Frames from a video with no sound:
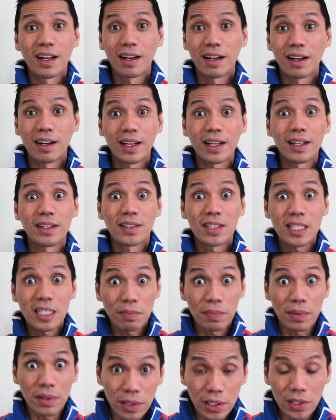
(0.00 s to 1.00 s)
and the
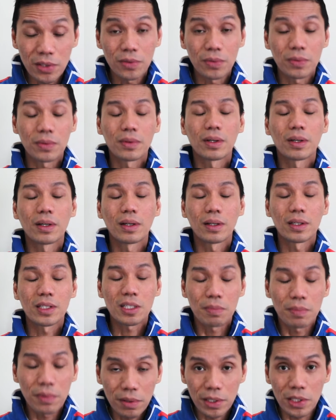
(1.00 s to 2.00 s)

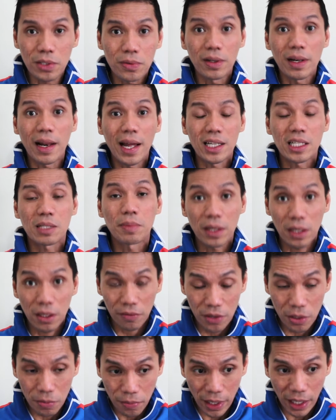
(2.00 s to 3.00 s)
spiritual aspect
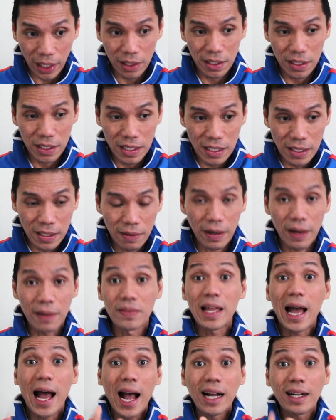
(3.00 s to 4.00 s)
of the practice. All
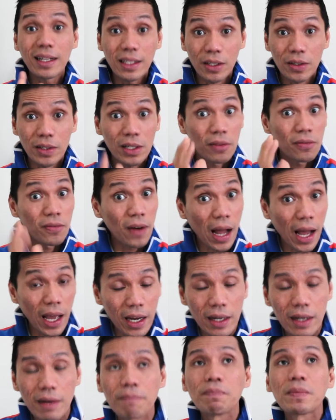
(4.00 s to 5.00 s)
right, the Agni, or the
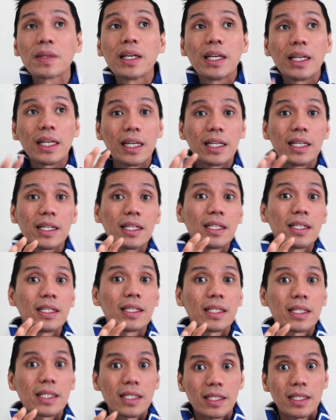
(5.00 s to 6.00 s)
fire,
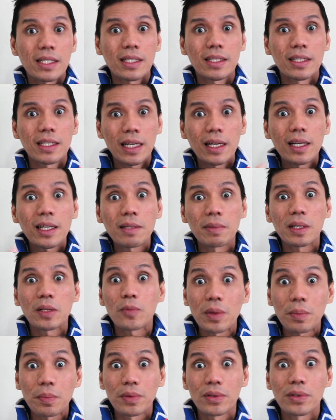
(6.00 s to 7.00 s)
is the
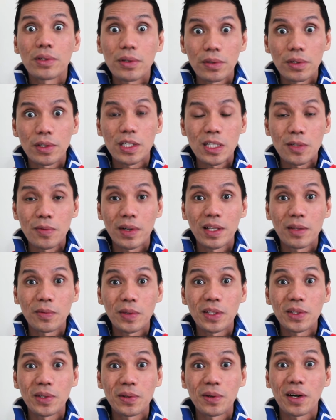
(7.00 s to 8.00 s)
element we produce when
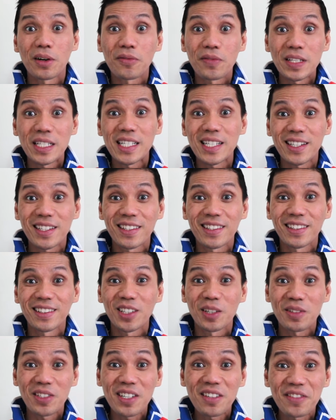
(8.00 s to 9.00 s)
we do our
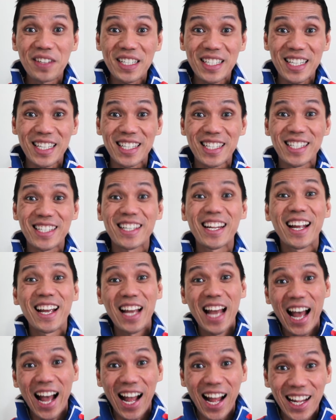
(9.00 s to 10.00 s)
physical services,
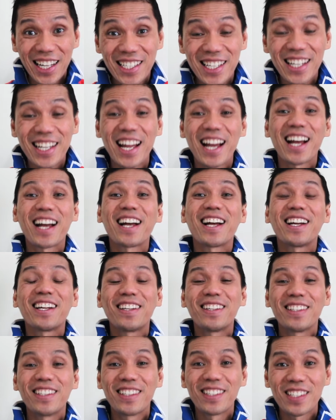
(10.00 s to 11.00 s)

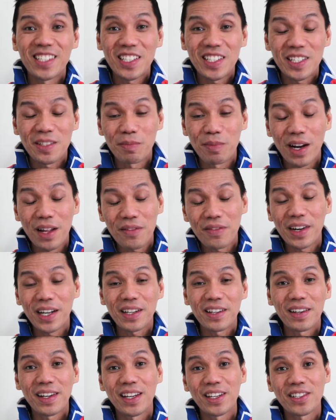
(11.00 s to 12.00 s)
asanas, breath
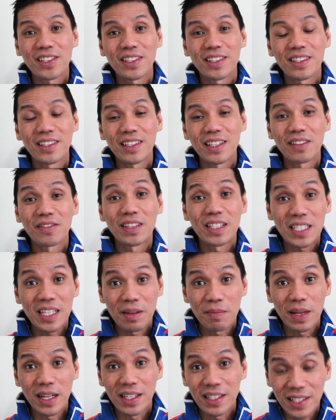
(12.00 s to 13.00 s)
regulation, even
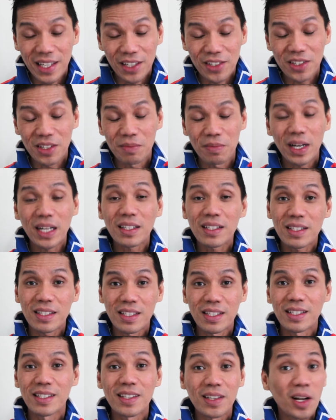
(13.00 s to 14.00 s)
some meditation
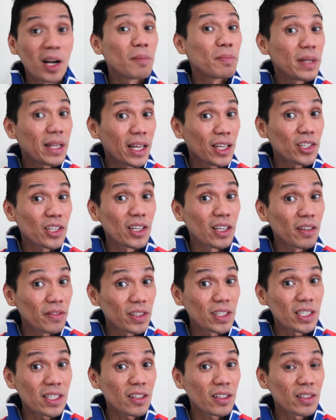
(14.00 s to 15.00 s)
practices. And the combination
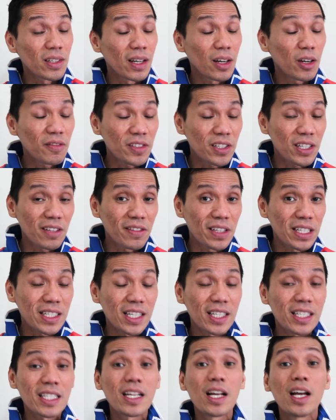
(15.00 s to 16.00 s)
of these
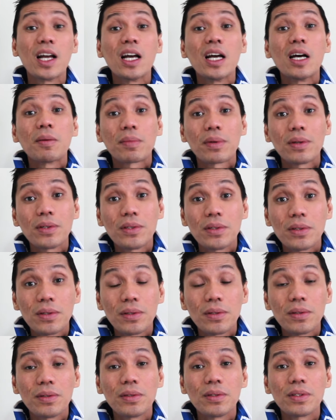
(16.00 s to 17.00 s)
observances
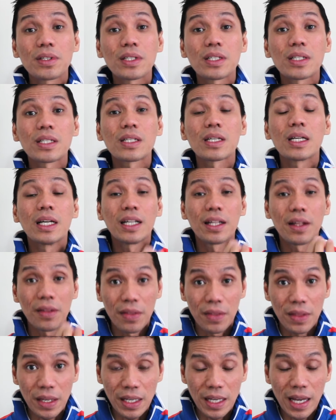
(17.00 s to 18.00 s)
produce
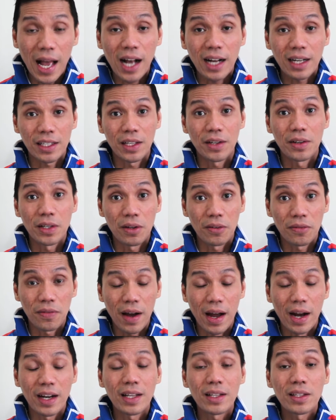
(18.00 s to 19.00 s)
the Agni, or the
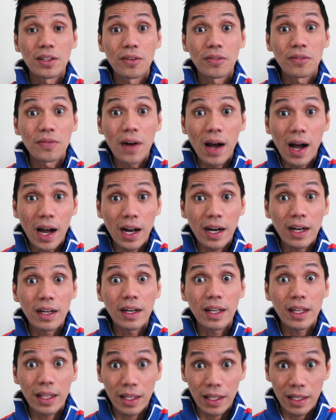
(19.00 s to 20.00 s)
fire. And the
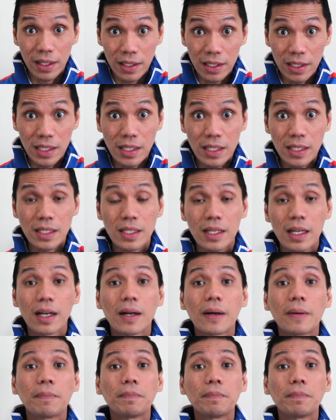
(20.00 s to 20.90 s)
fire is